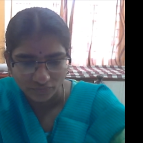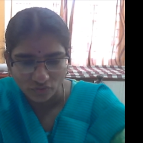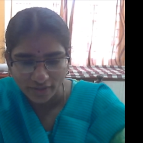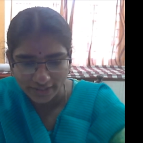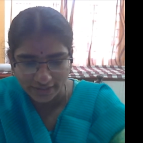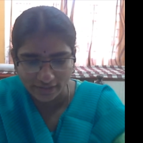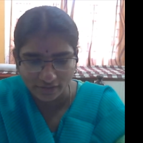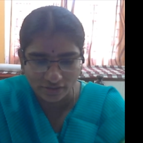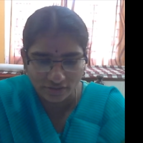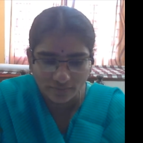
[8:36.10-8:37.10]

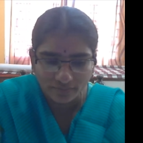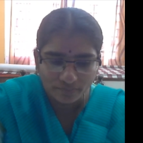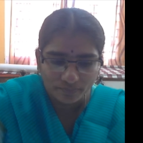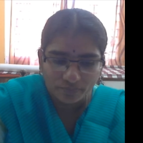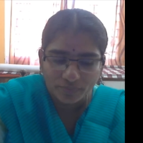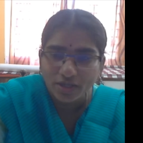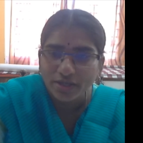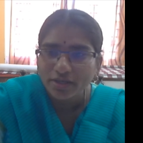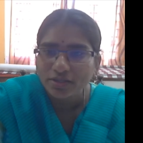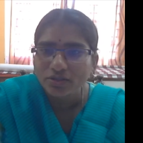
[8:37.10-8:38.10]
26.
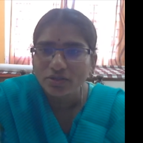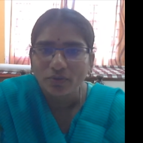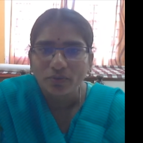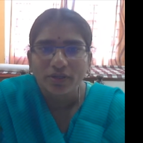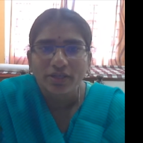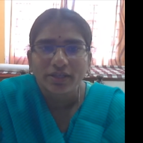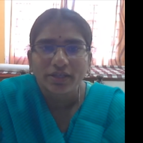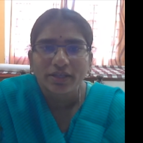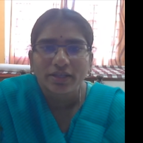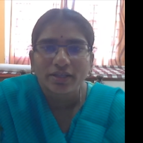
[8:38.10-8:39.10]
So
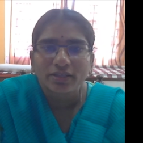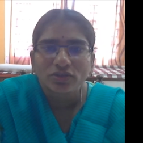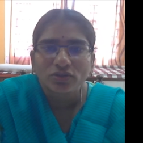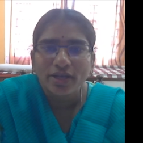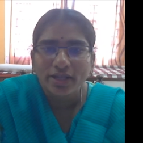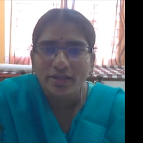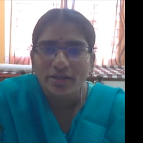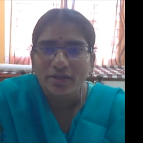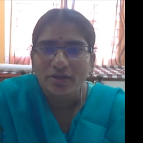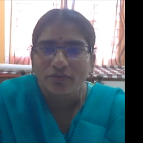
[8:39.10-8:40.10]

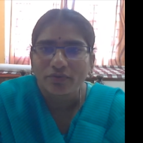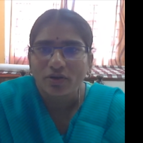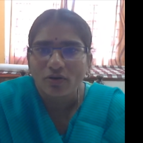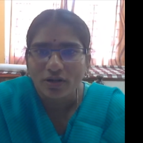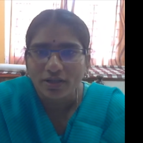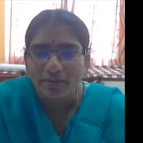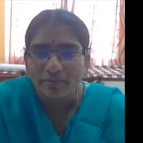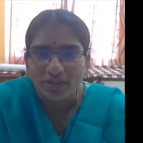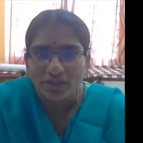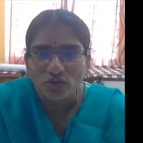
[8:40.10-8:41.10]
together we call
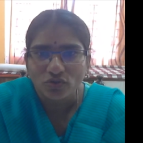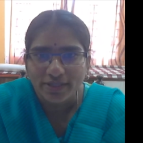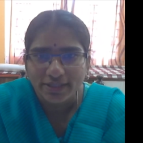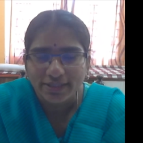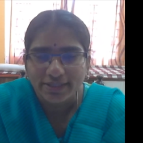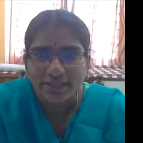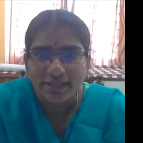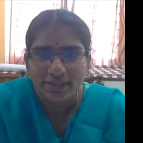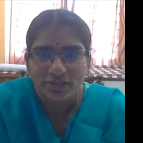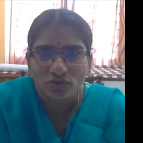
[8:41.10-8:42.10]
them, these 26
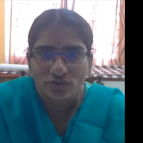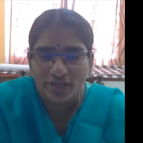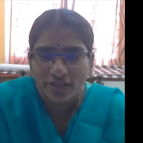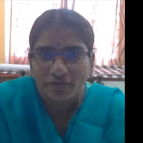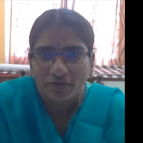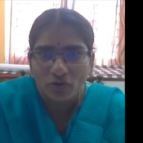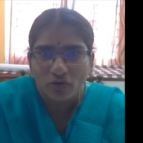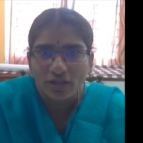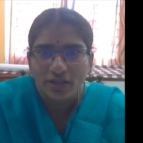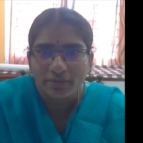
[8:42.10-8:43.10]
letters together we
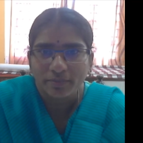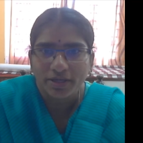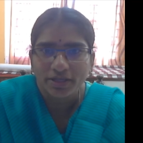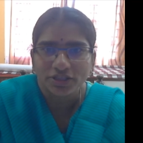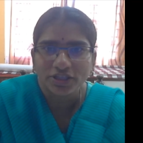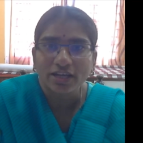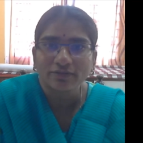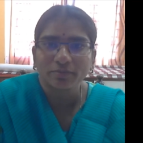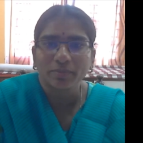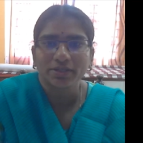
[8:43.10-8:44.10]
call them English
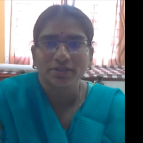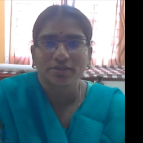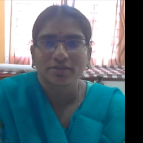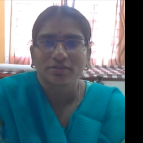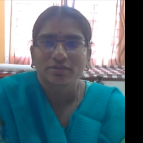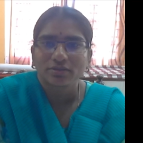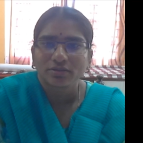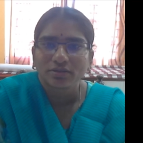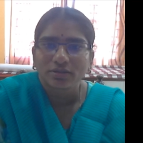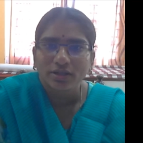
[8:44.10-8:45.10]
alphabet.
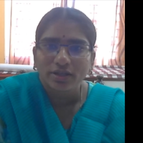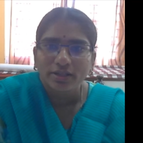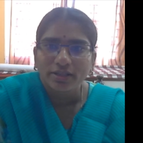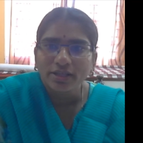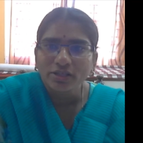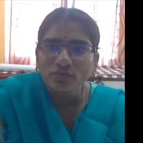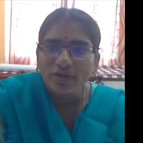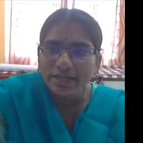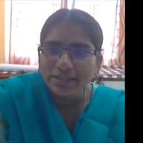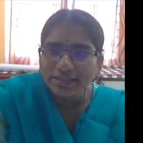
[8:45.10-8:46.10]
These
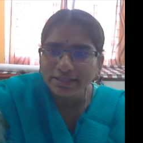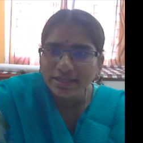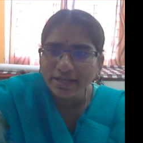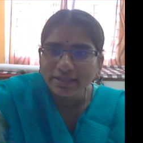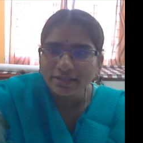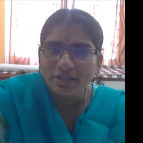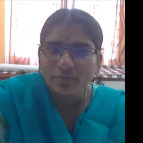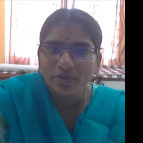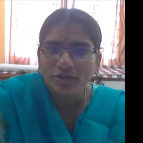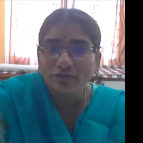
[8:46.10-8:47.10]
26 letters
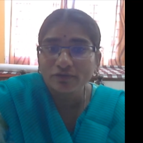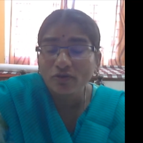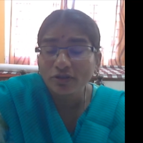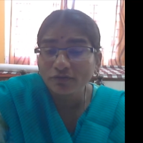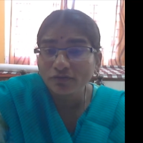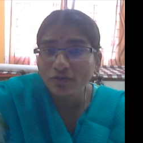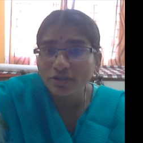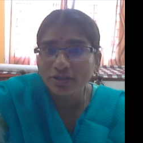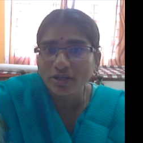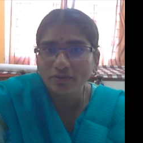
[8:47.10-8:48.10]
represent 44
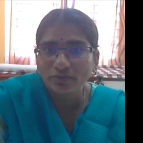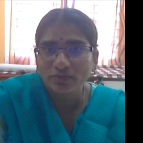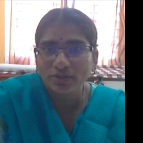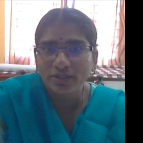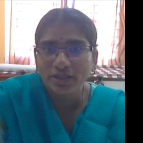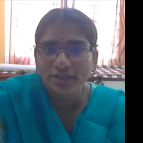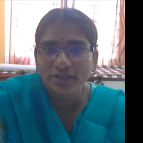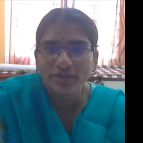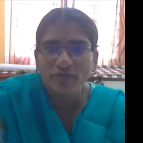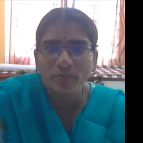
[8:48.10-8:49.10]
sounds in the
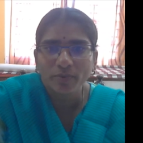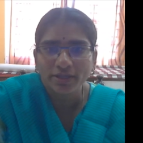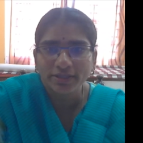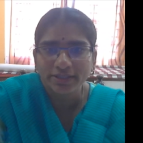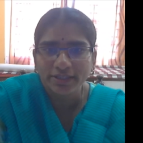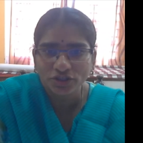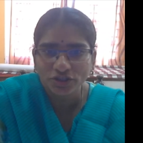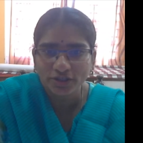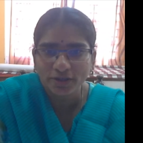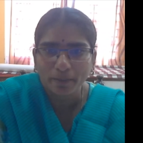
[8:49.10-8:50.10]
received
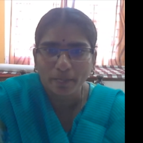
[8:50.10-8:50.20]
pronunciation.